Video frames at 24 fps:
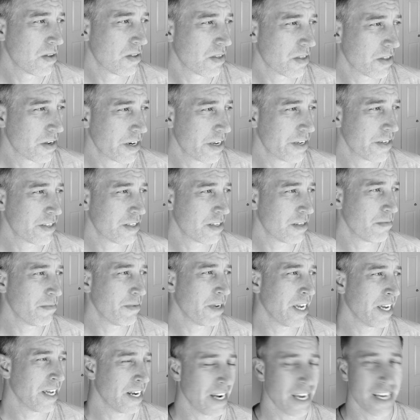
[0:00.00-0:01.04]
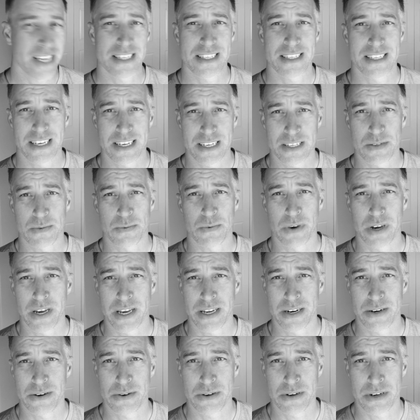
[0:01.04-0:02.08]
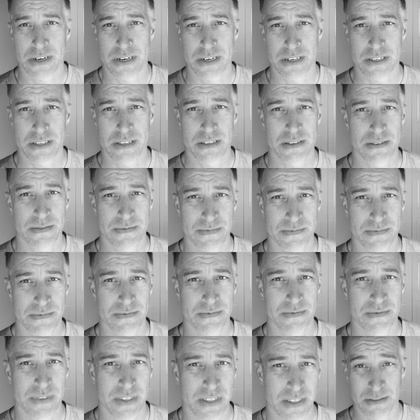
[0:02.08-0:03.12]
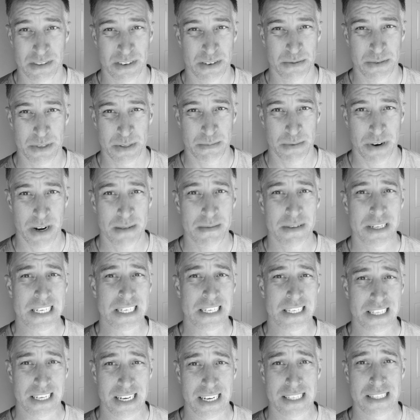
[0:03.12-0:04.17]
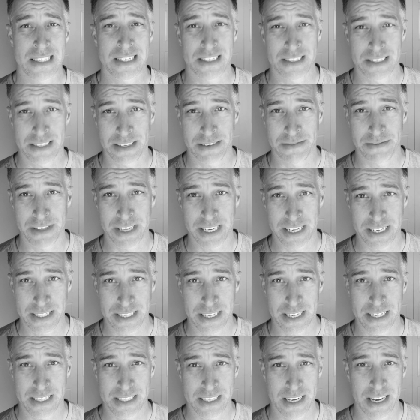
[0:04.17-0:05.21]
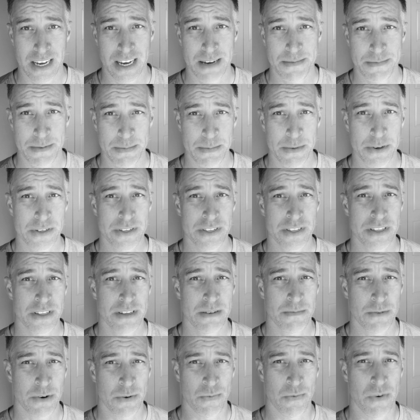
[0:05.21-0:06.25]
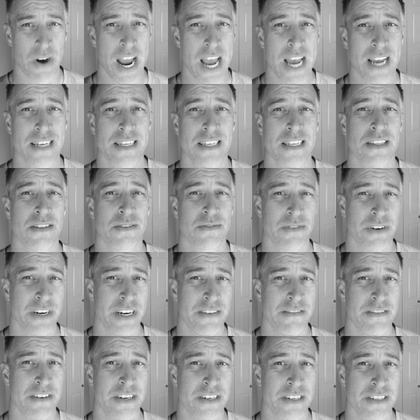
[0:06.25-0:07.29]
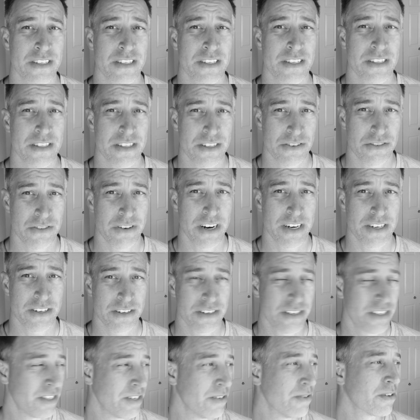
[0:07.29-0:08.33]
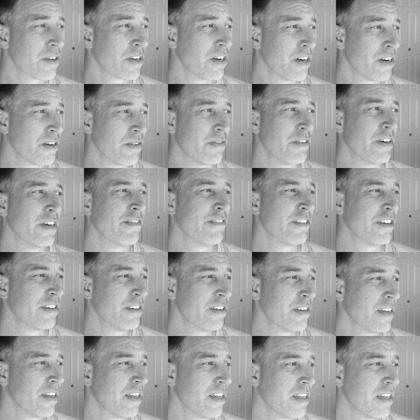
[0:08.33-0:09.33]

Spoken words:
There used to be an SS Whitehorse. There was probably dozens of these at a time, but most of them were wrecked in the rivers, the treacherous Yukon River.